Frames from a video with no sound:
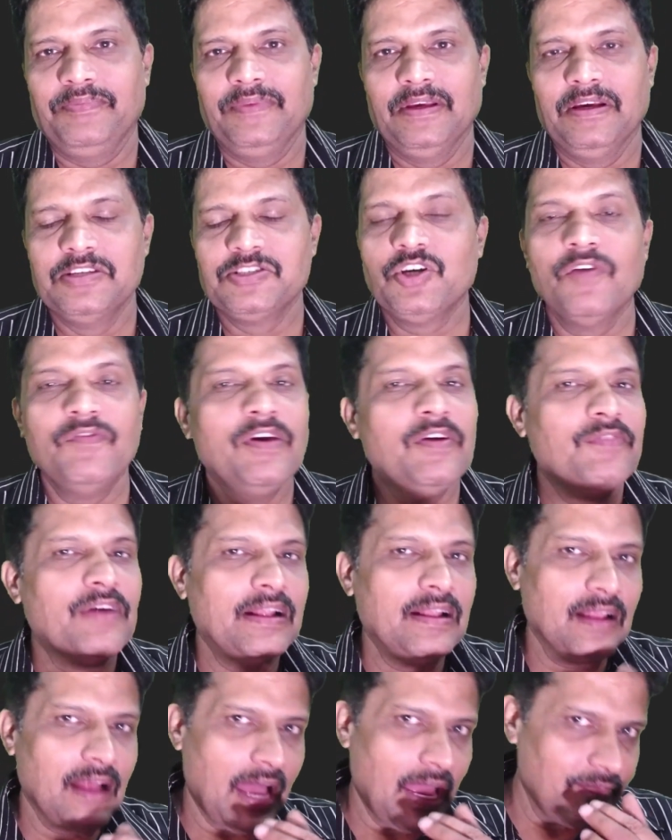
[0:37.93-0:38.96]
So
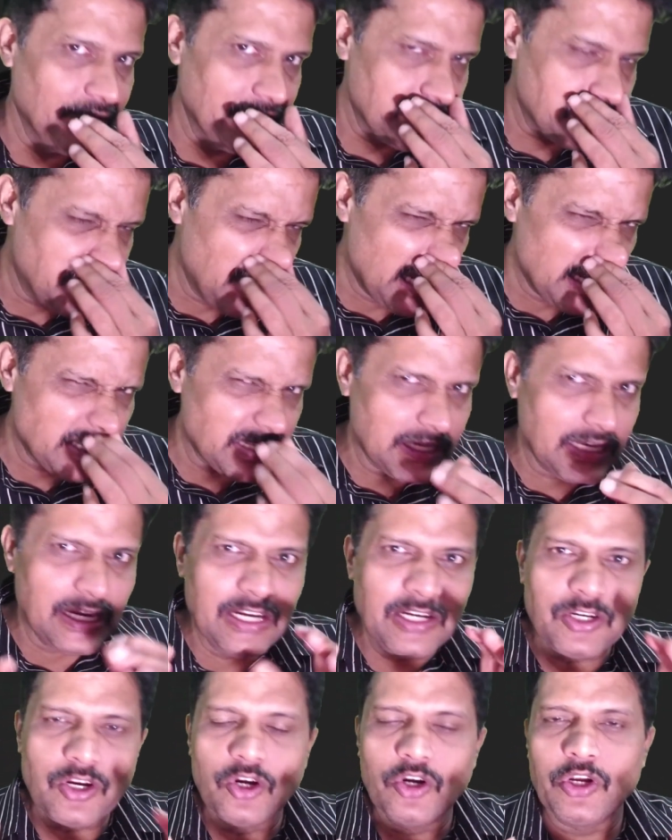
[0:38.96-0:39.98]
I will just
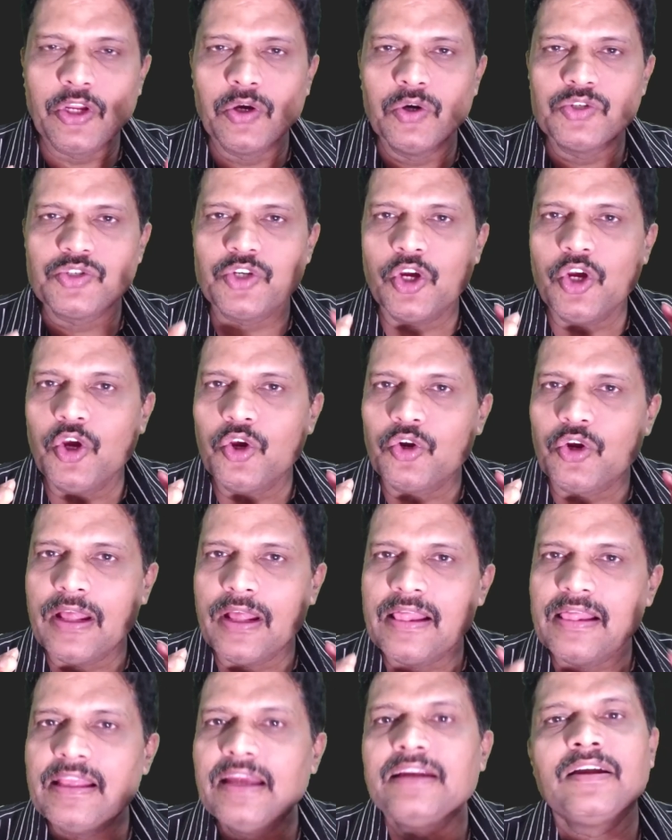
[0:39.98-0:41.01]
introduce you a
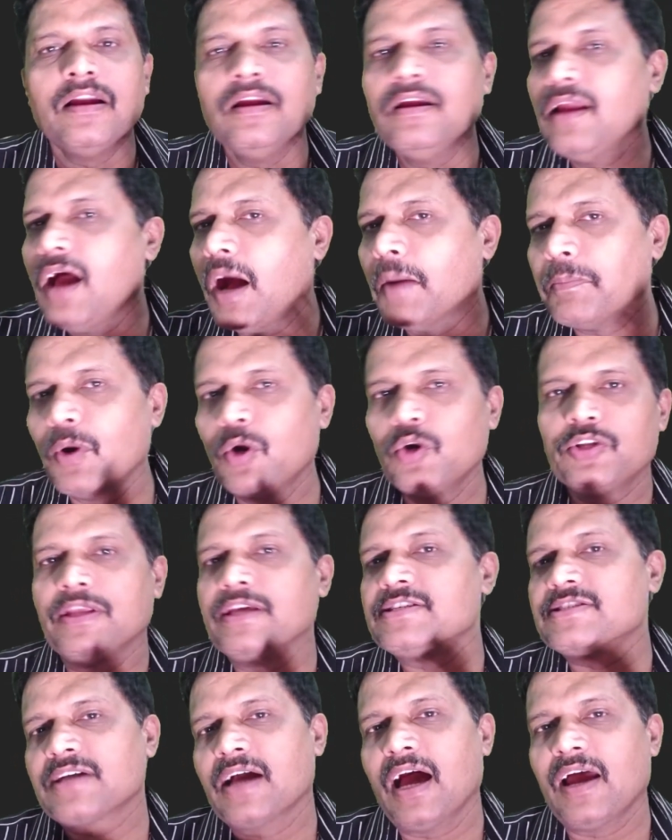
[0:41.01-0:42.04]
little about
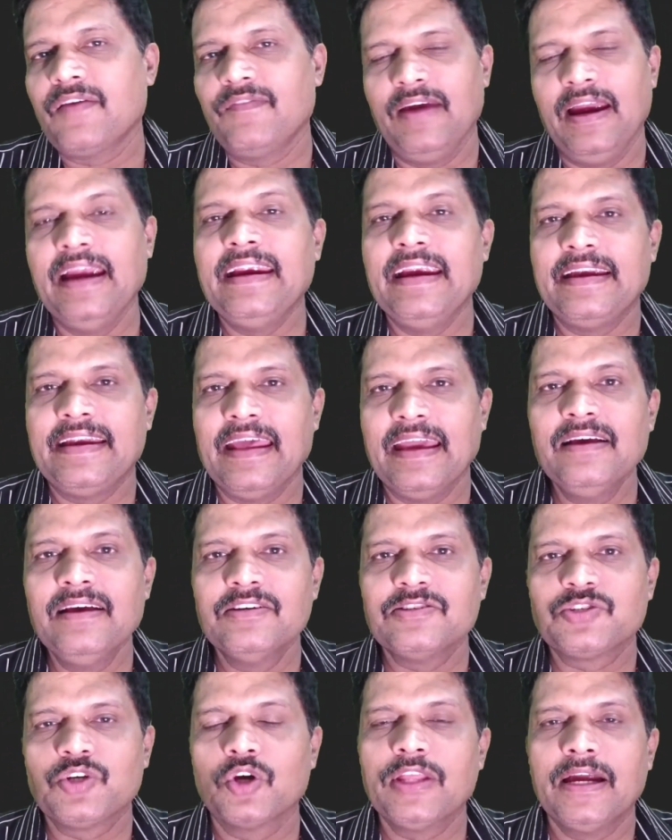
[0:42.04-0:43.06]
this curve editing
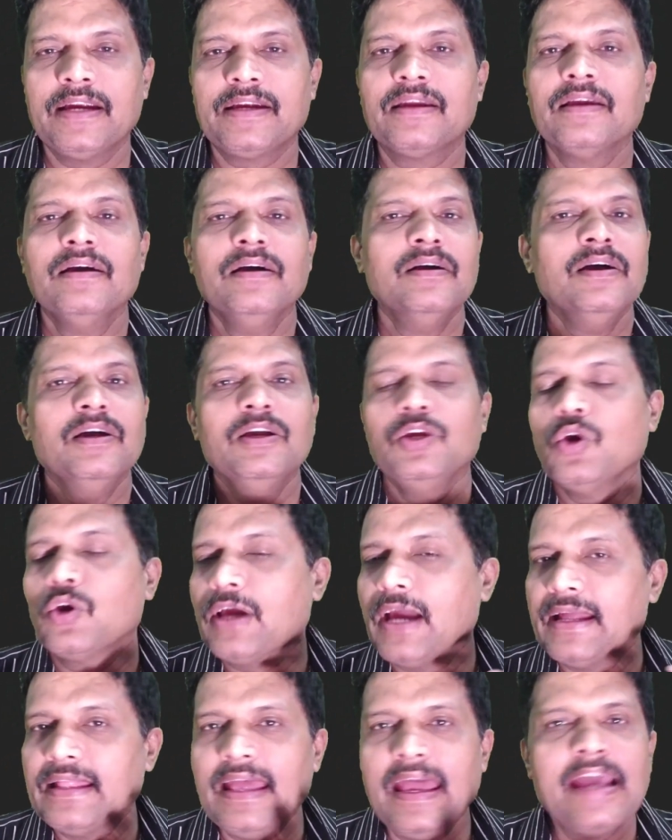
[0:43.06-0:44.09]
so that you
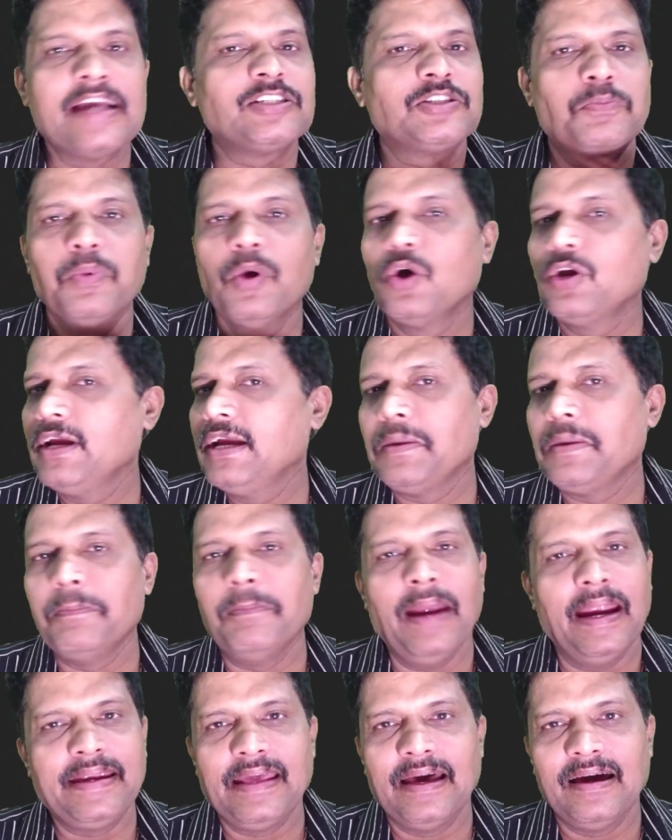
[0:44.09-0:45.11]
can explore it
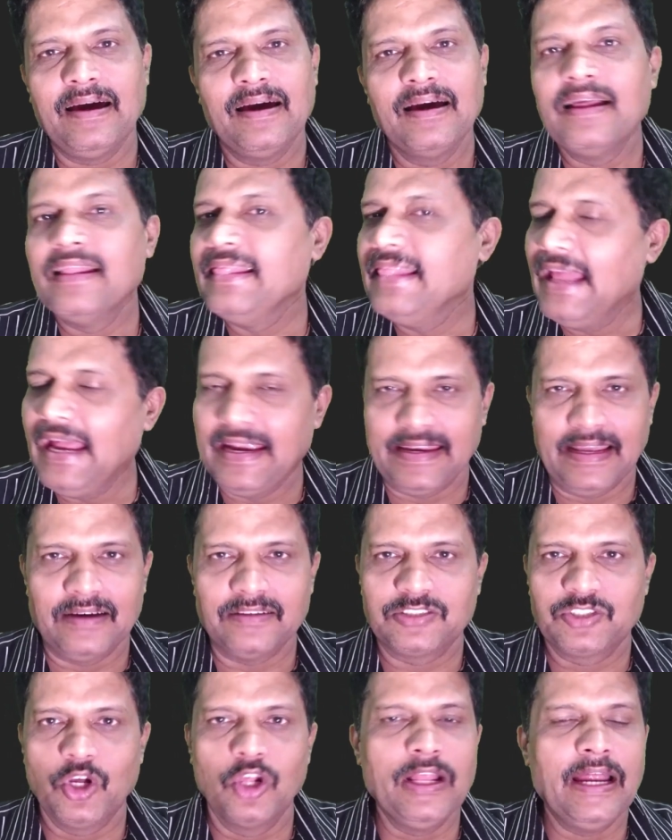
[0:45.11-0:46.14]
better later.
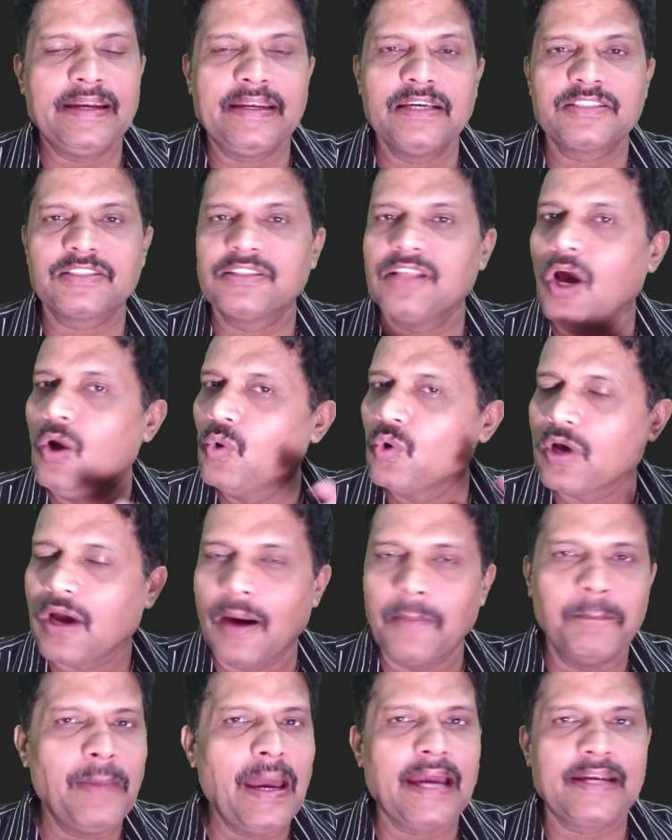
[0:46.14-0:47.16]
So let us now
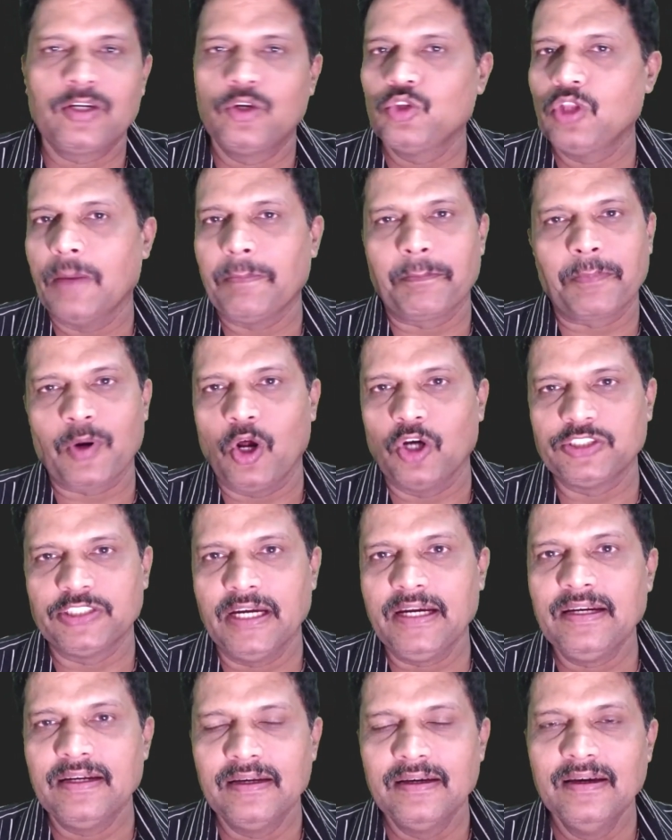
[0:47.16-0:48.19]
come back to the
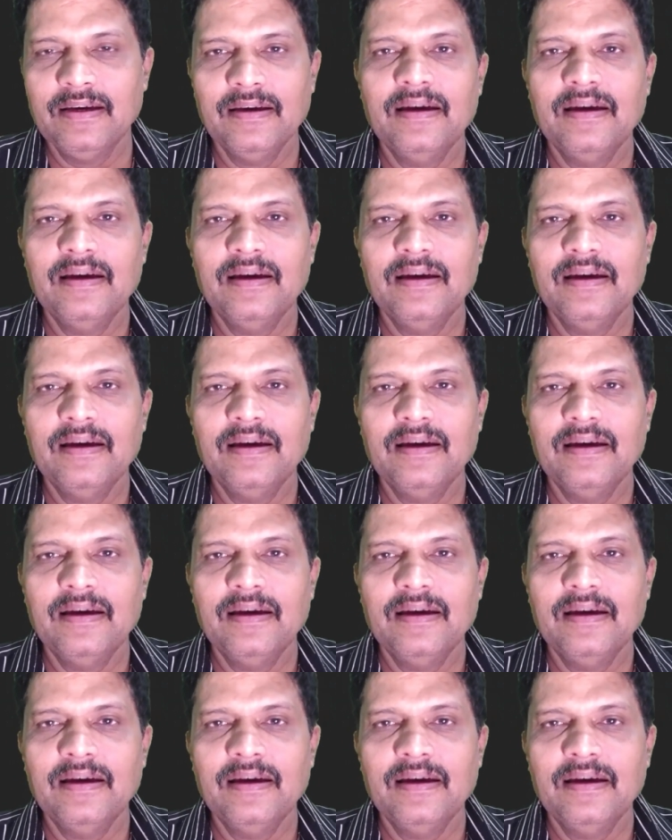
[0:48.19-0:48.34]
project.